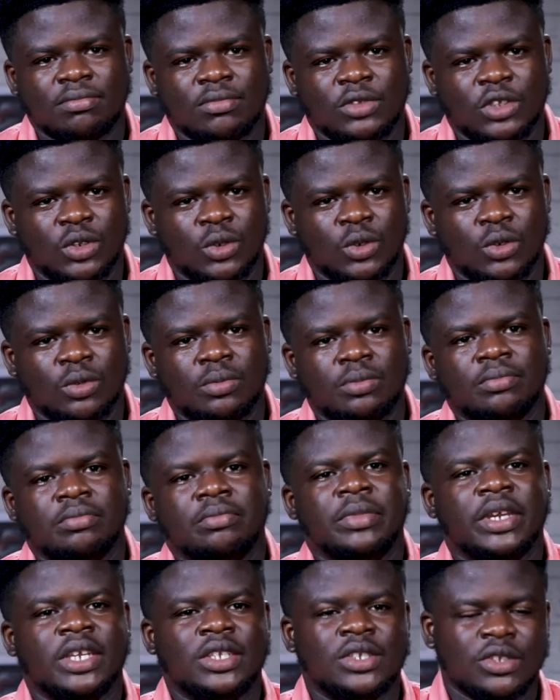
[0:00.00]
you know,
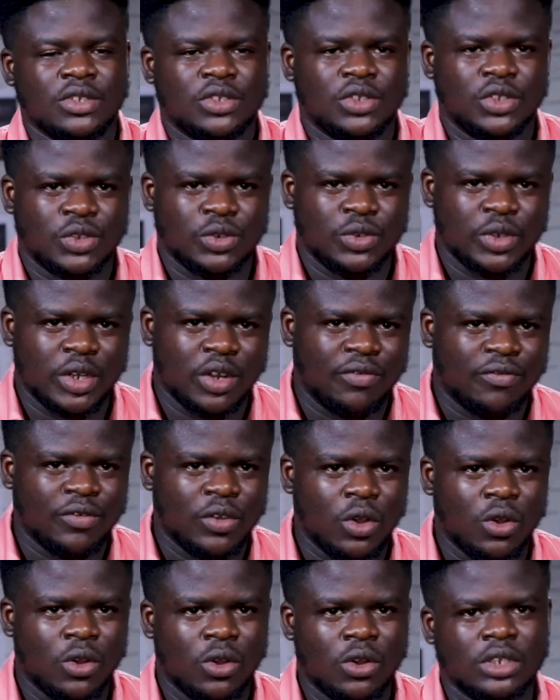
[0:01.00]
makes us children of
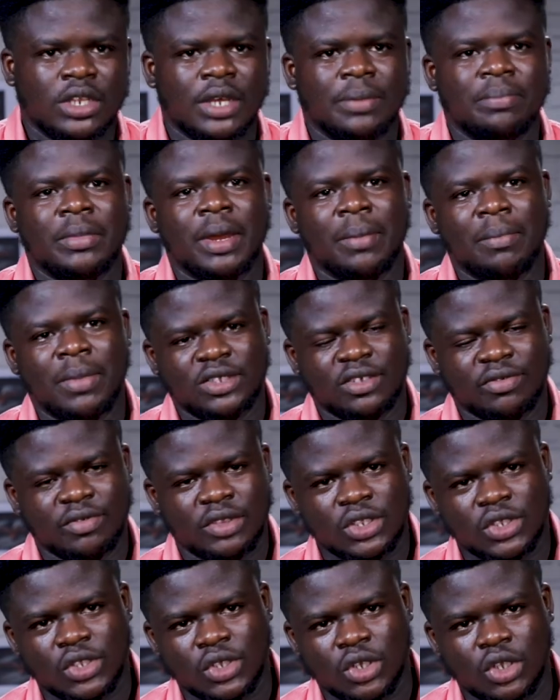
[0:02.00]
God and members of
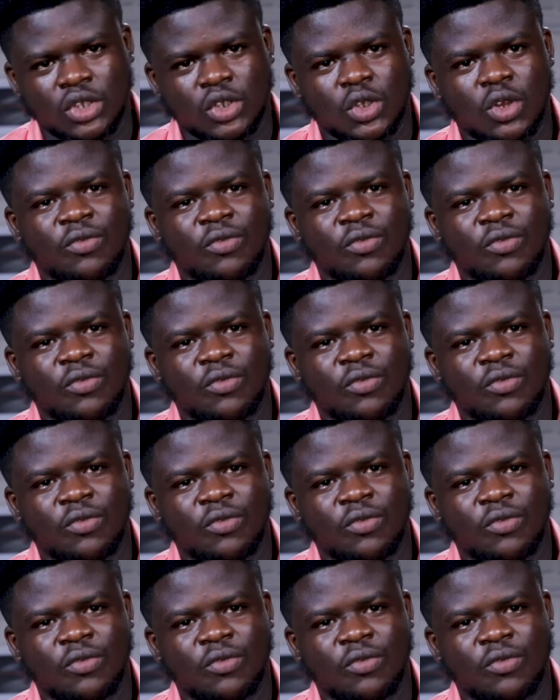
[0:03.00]
the church,